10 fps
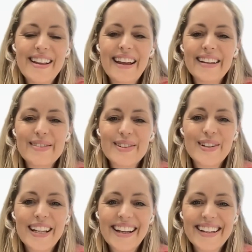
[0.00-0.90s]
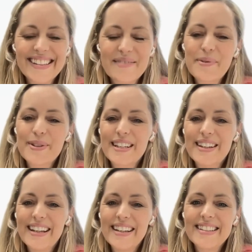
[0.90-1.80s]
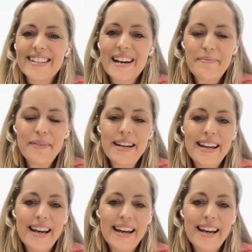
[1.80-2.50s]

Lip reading: thanks for joining us, and we'll see you next time.